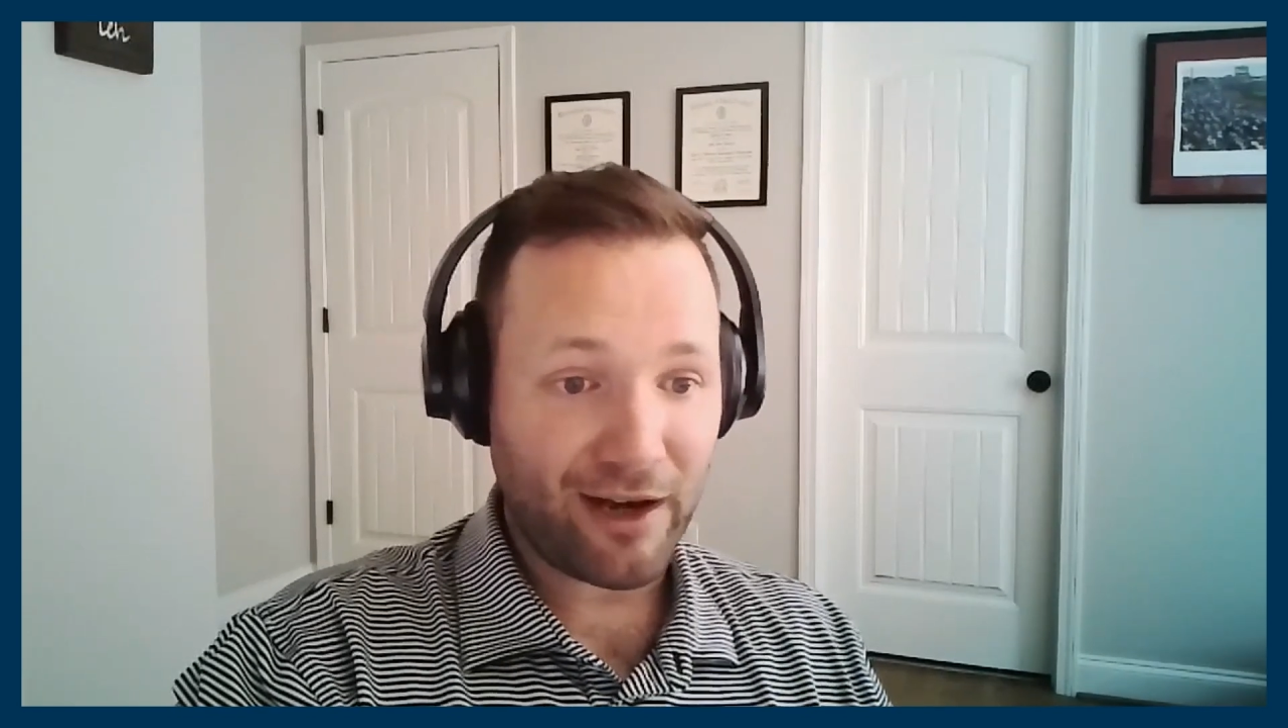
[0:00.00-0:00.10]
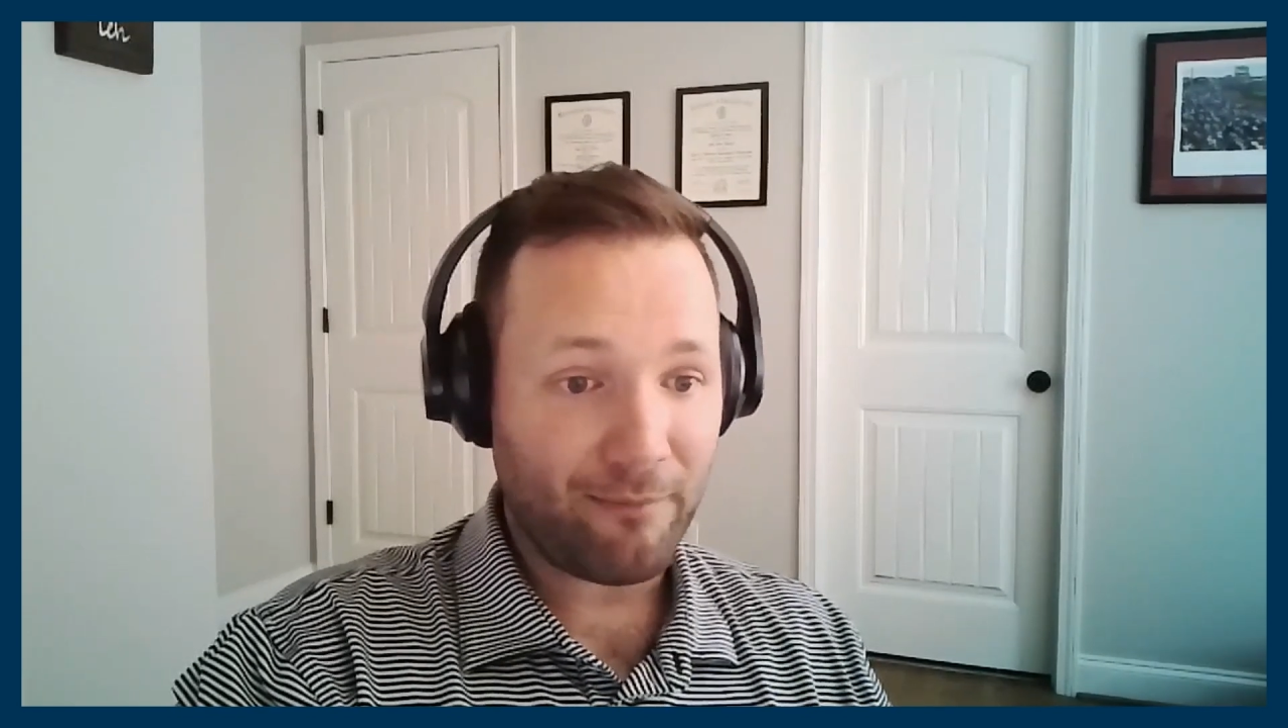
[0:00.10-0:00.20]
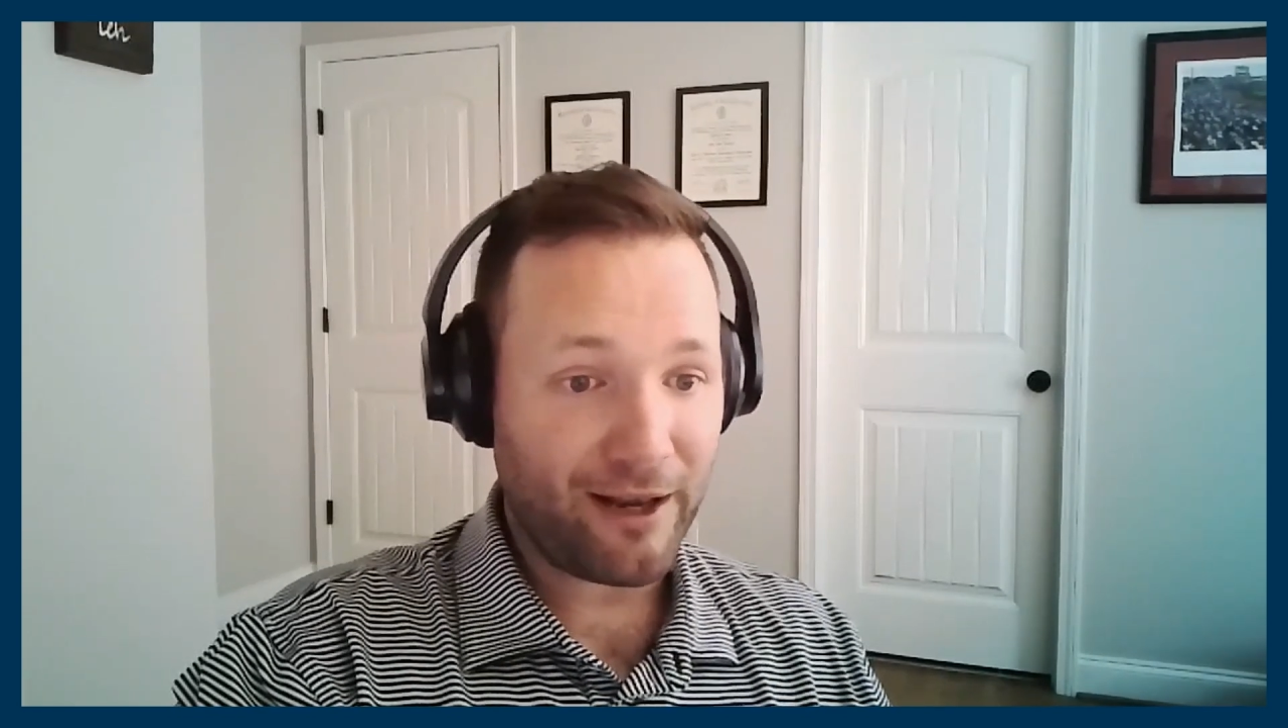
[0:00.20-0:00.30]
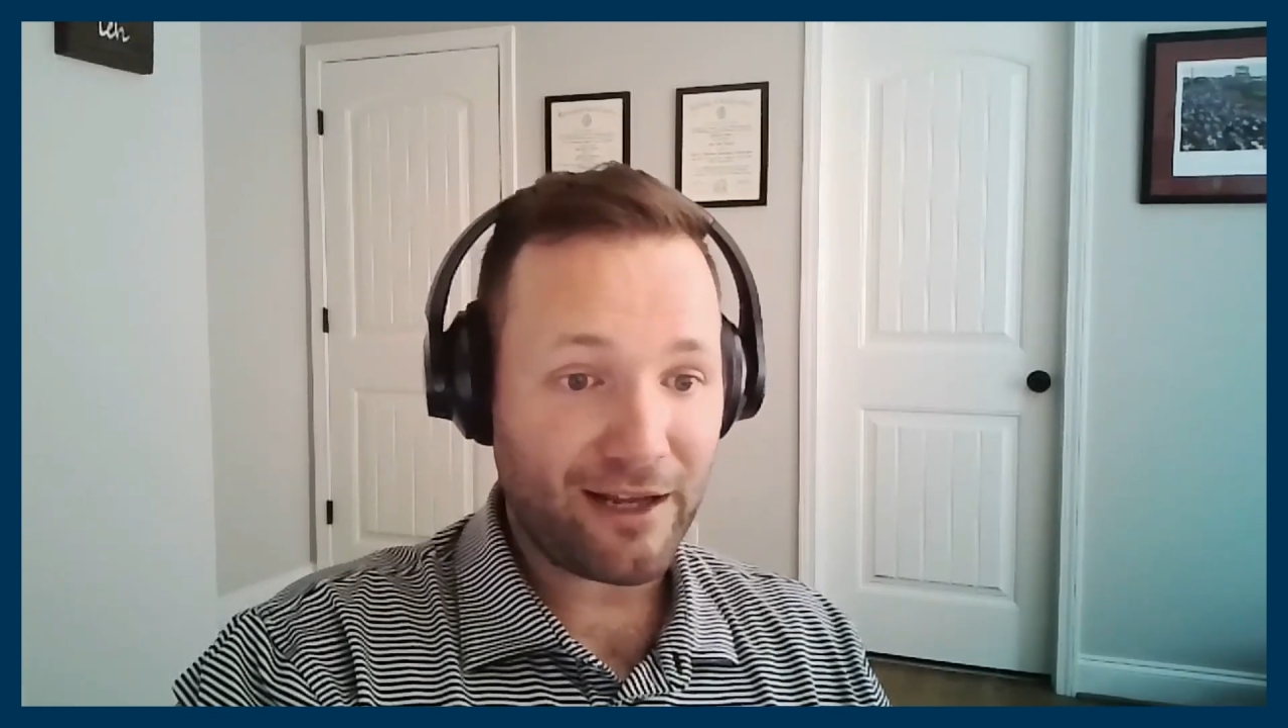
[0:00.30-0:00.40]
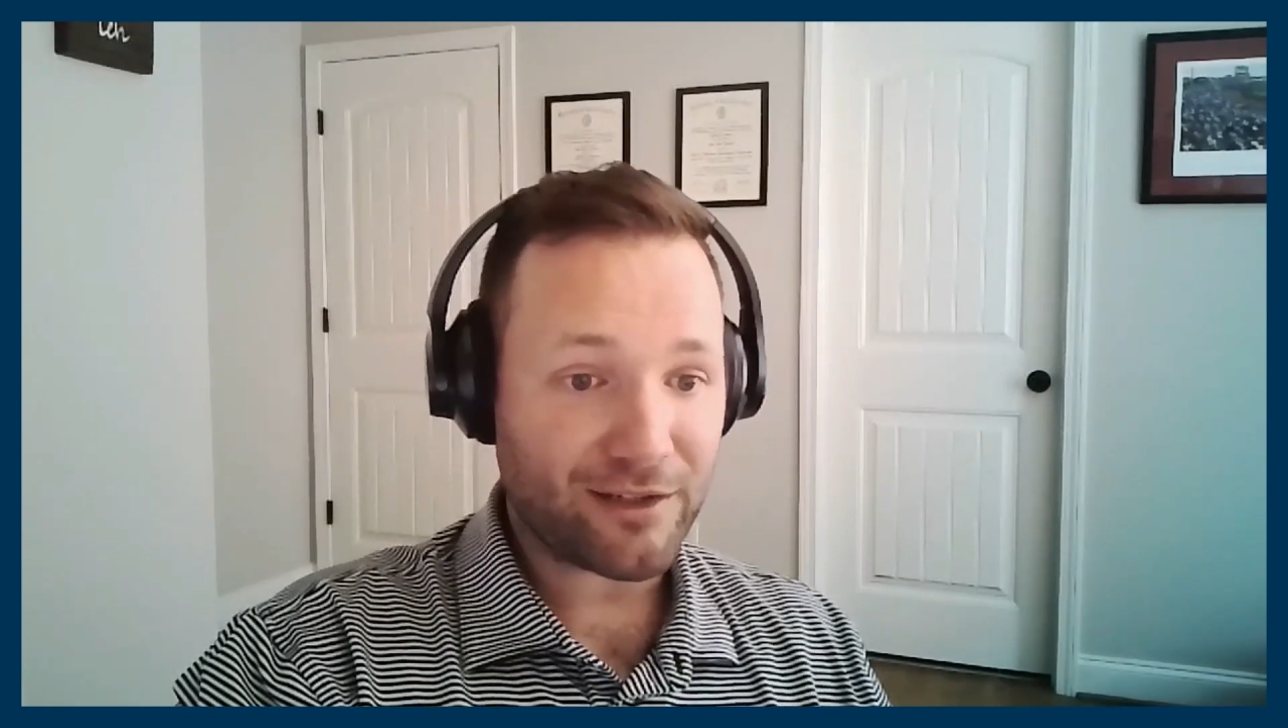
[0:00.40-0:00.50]

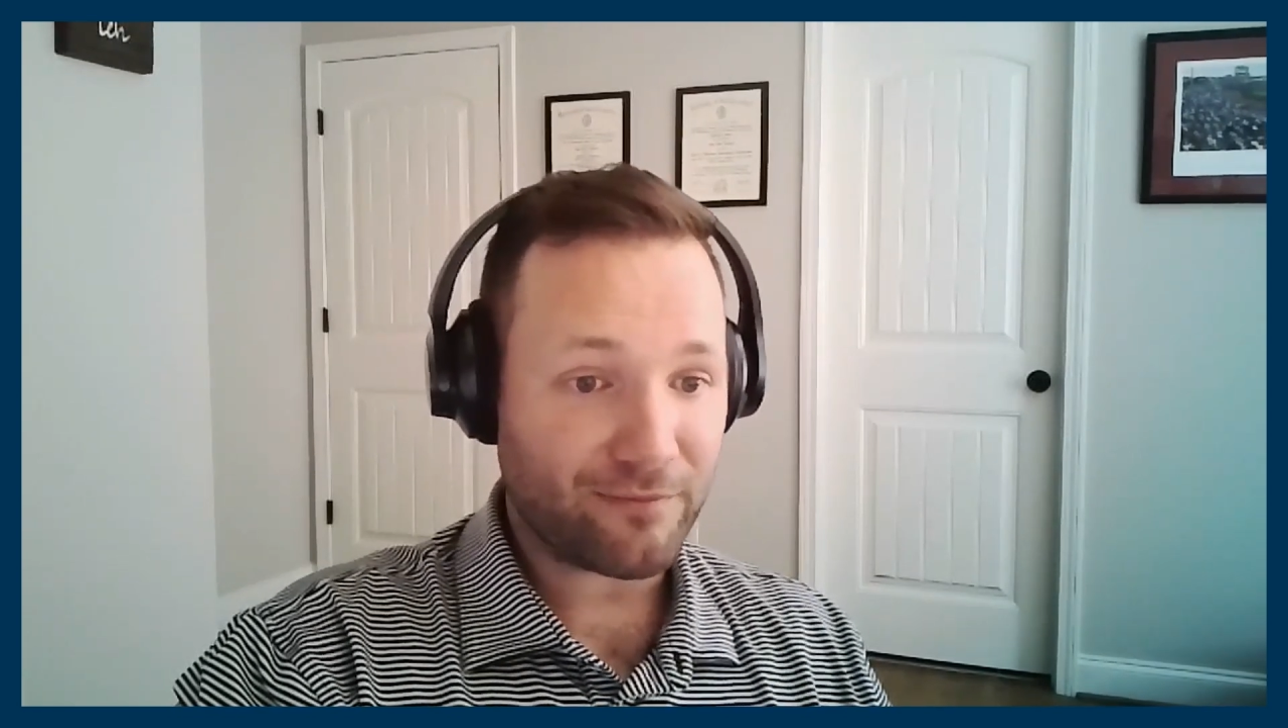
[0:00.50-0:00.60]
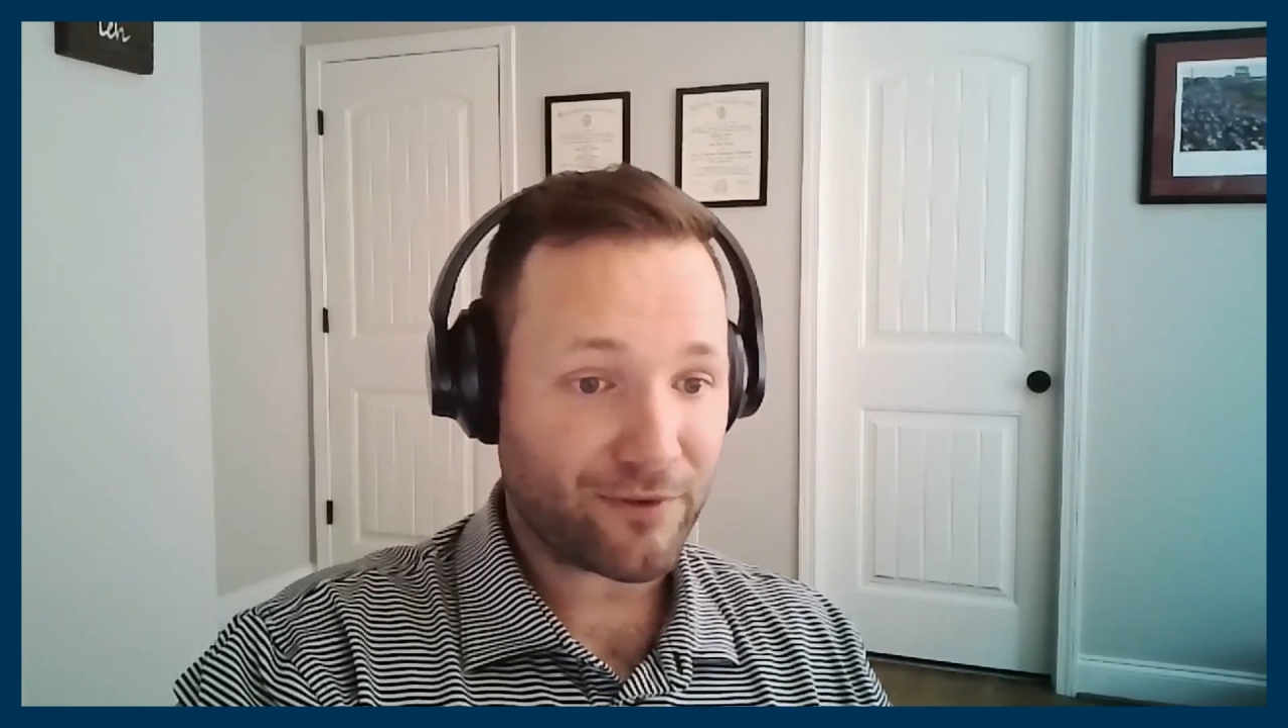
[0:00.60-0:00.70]
nomination